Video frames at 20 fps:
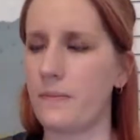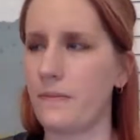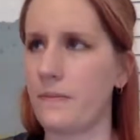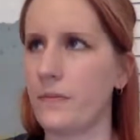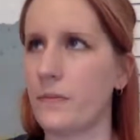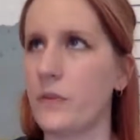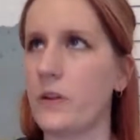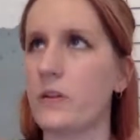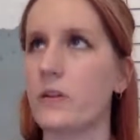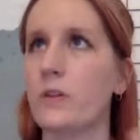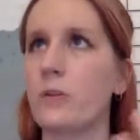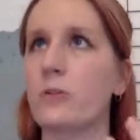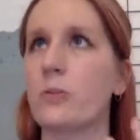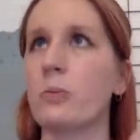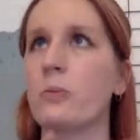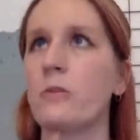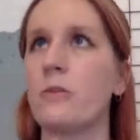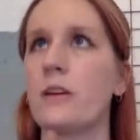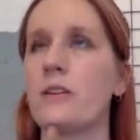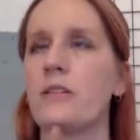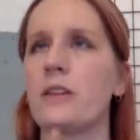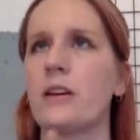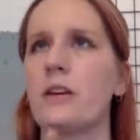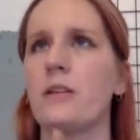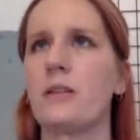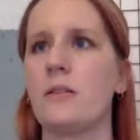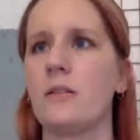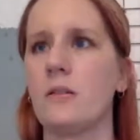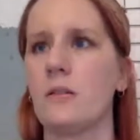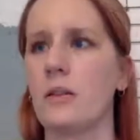social proof educates,
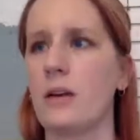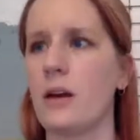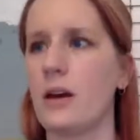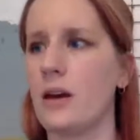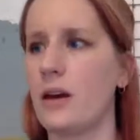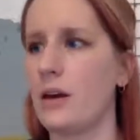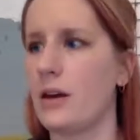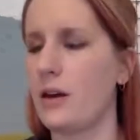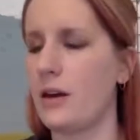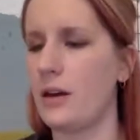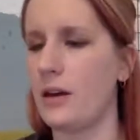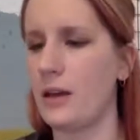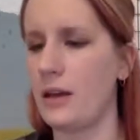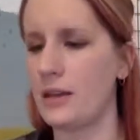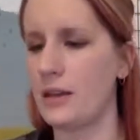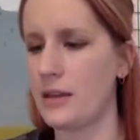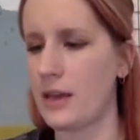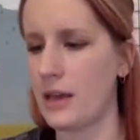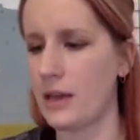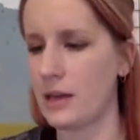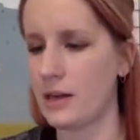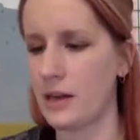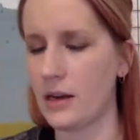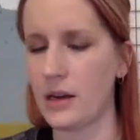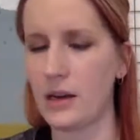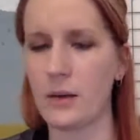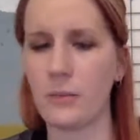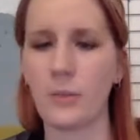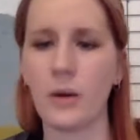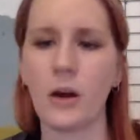and then
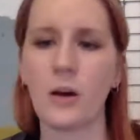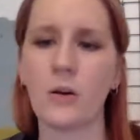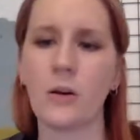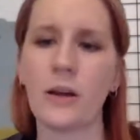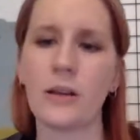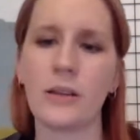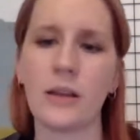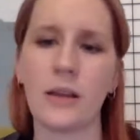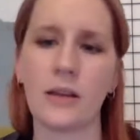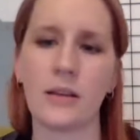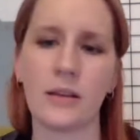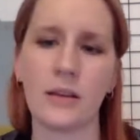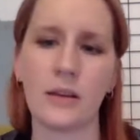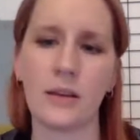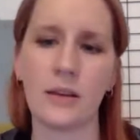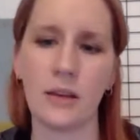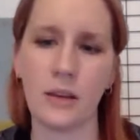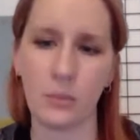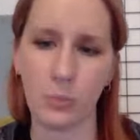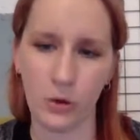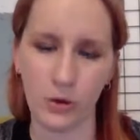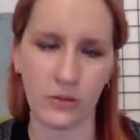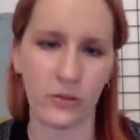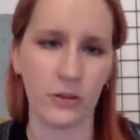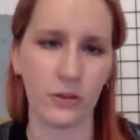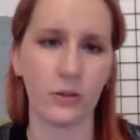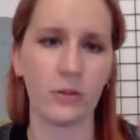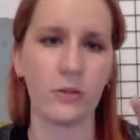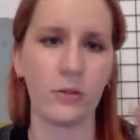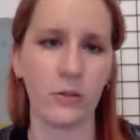and then the personal.
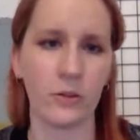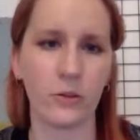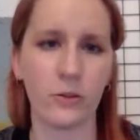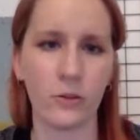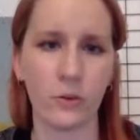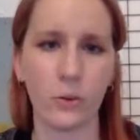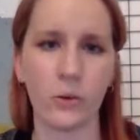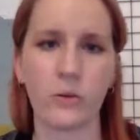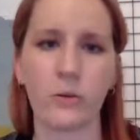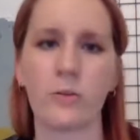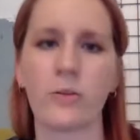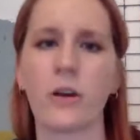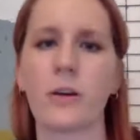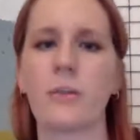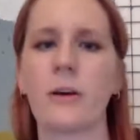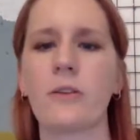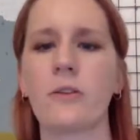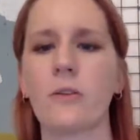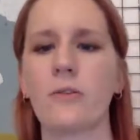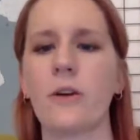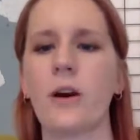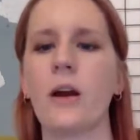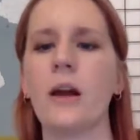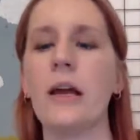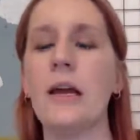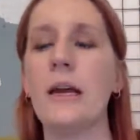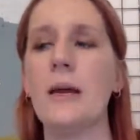So those are the ones we've talked about so far. Yeah.